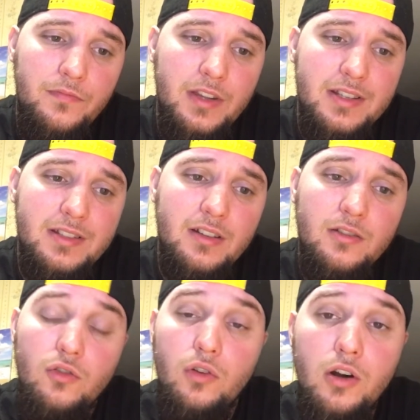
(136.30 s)
is going to
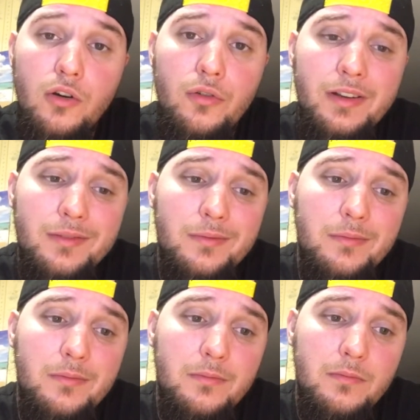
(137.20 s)
grow and
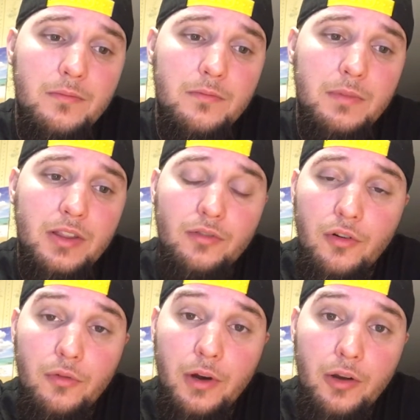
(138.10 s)
be thrown
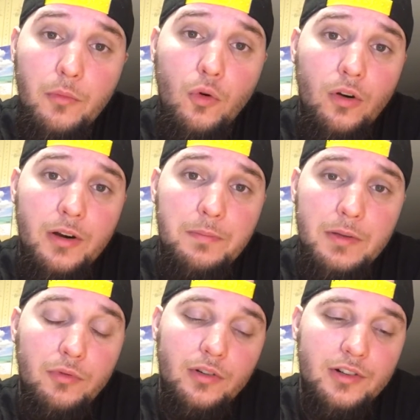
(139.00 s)
around more, and
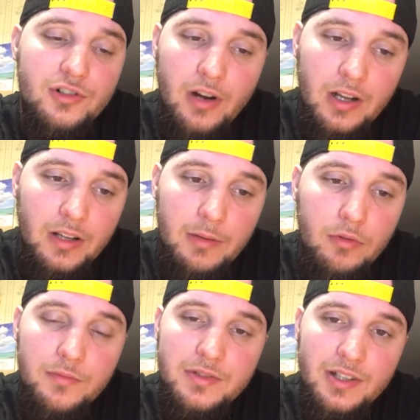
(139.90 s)
people are going to try to label
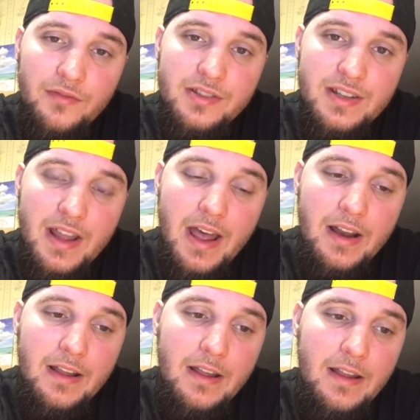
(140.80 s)
themselves as that
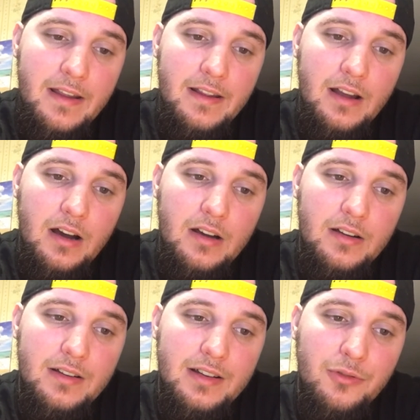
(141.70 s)
uh,
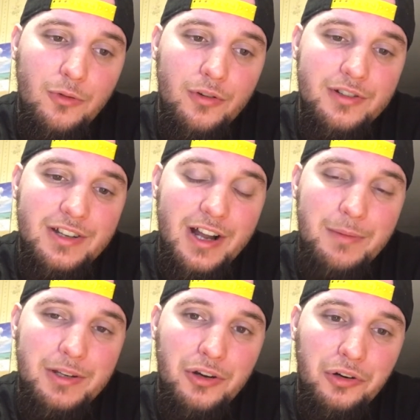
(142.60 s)
in order to not
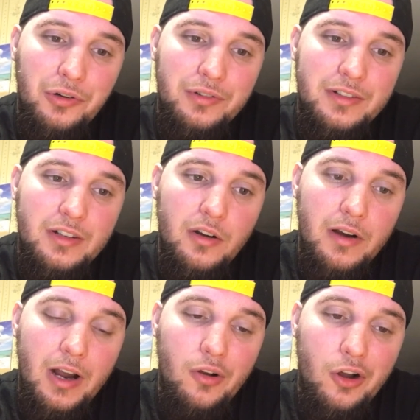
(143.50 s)
be called, you know, an
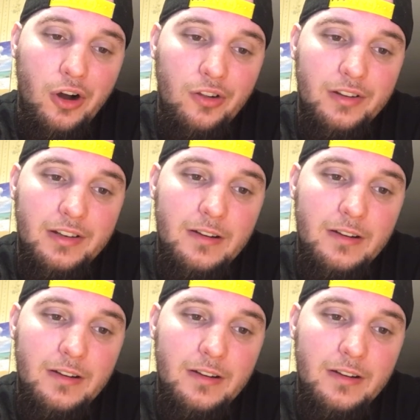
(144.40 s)
alcoholic.